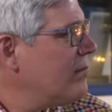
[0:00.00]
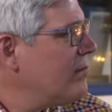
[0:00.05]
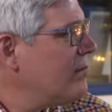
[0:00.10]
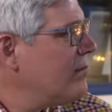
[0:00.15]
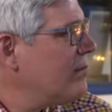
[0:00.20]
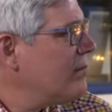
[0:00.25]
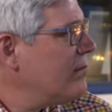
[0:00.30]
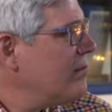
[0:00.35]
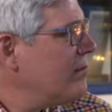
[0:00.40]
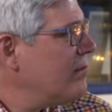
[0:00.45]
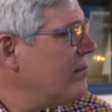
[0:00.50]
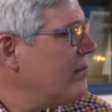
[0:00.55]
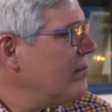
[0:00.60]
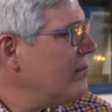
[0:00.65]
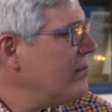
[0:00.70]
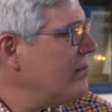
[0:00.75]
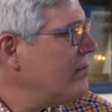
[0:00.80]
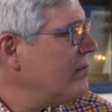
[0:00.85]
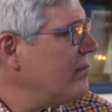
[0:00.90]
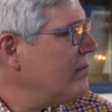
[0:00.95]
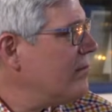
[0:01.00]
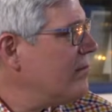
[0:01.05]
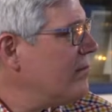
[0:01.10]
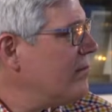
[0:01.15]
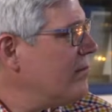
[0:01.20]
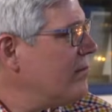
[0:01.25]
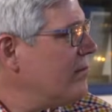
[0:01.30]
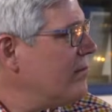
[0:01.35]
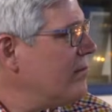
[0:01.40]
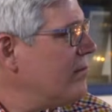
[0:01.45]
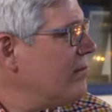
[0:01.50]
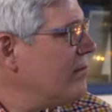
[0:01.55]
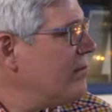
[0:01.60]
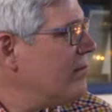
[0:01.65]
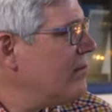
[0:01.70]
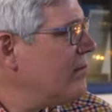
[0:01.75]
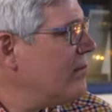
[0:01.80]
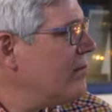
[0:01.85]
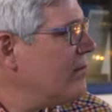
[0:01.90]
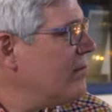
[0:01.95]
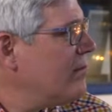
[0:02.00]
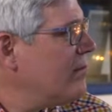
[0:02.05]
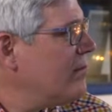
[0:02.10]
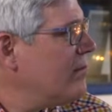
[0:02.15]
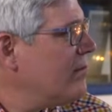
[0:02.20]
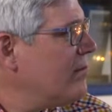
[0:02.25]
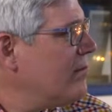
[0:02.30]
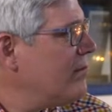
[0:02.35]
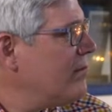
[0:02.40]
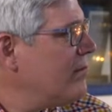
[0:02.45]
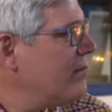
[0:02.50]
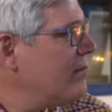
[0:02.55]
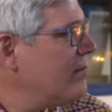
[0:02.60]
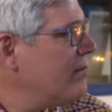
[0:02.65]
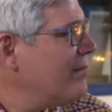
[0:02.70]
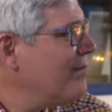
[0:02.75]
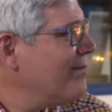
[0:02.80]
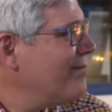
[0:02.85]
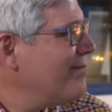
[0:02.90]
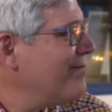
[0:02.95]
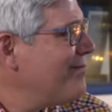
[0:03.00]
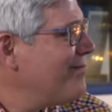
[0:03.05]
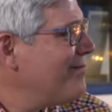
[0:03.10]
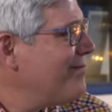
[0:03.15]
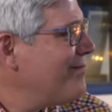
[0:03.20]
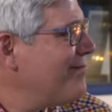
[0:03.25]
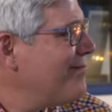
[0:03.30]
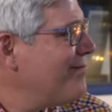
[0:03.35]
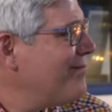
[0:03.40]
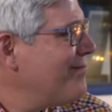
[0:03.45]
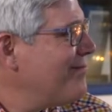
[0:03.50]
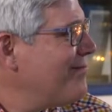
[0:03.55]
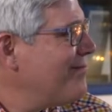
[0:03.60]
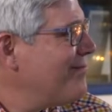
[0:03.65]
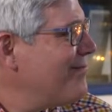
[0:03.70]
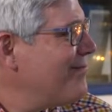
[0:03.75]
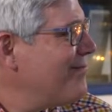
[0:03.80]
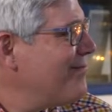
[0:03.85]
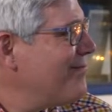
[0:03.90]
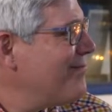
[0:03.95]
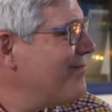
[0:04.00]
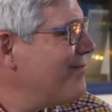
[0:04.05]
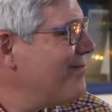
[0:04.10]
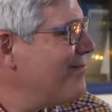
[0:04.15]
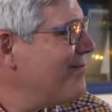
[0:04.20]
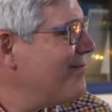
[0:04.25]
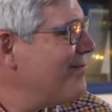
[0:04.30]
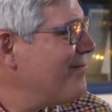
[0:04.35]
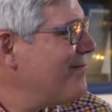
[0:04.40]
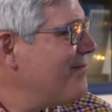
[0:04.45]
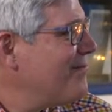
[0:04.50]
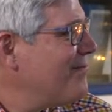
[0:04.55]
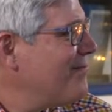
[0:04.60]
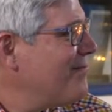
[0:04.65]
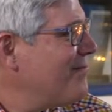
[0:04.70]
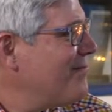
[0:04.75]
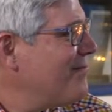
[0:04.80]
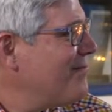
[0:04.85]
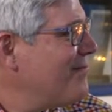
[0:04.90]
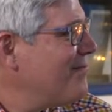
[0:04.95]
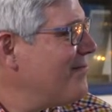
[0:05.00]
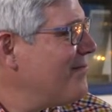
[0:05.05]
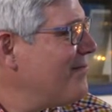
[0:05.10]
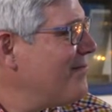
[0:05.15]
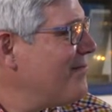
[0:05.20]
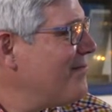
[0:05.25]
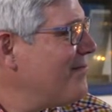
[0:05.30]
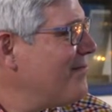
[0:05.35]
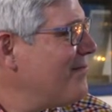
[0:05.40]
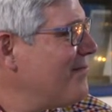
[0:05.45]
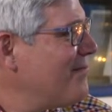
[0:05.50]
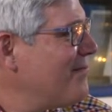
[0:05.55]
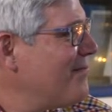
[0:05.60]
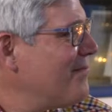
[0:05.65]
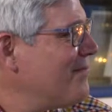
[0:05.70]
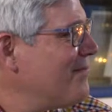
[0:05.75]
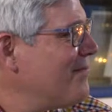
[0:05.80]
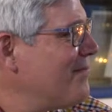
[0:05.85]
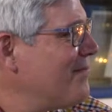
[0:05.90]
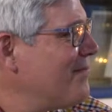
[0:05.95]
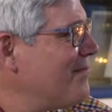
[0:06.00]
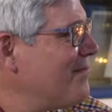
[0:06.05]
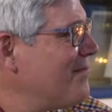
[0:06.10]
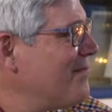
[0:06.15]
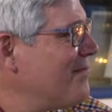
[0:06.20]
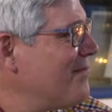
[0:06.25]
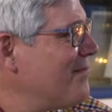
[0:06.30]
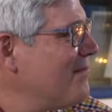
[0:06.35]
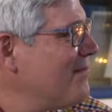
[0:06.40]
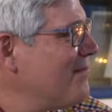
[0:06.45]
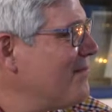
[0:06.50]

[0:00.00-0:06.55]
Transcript: [no speech]